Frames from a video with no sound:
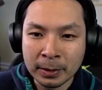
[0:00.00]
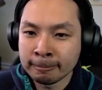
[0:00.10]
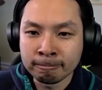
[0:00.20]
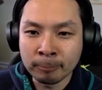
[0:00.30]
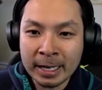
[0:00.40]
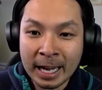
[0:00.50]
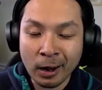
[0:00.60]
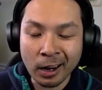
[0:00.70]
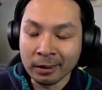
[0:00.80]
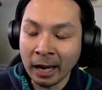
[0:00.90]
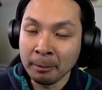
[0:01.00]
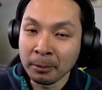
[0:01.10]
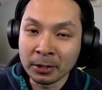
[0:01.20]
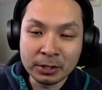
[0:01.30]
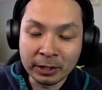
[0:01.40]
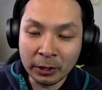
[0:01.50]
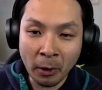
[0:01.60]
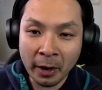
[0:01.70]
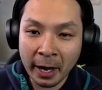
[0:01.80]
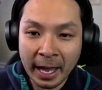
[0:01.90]
Right now, I personally really
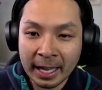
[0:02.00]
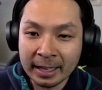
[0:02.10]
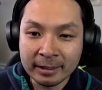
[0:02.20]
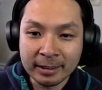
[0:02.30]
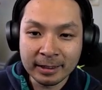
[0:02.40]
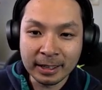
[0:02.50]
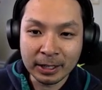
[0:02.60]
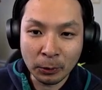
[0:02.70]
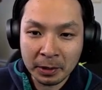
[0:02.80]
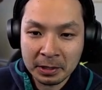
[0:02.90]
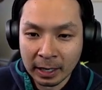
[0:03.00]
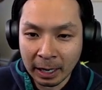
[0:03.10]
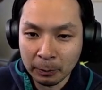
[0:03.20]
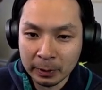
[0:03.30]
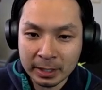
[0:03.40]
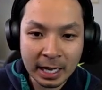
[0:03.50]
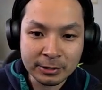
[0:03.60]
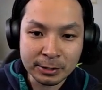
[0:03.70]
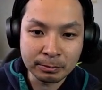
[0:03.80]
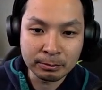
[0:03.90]
want to add coin. We did have some